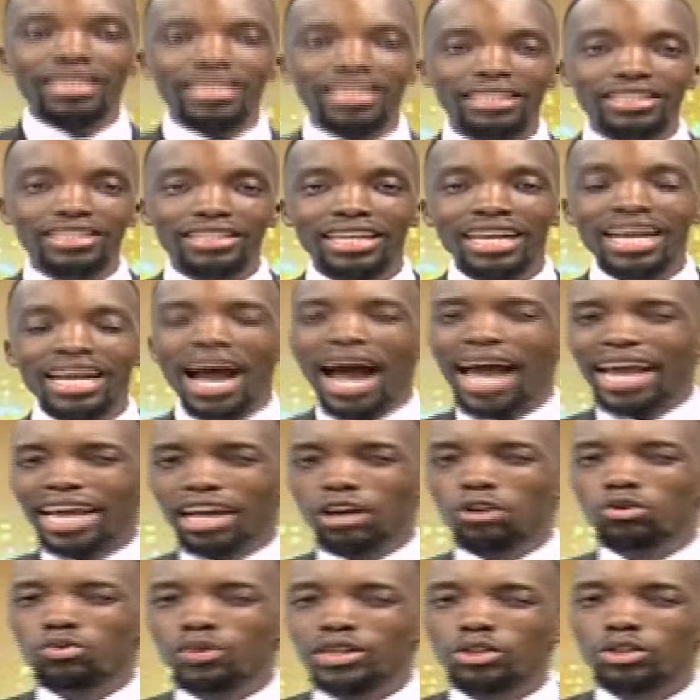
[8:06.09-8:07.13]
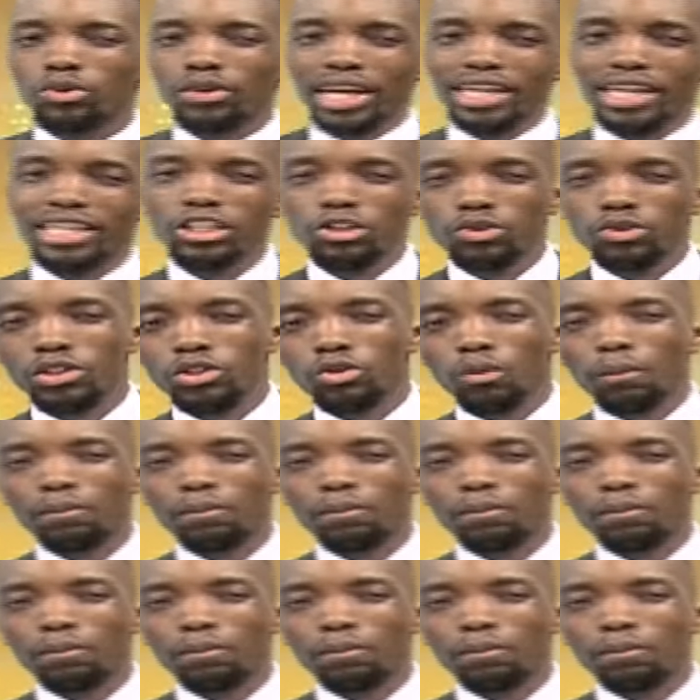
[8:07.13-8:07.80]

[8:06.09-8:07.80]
is. I cannot wait to get into it, so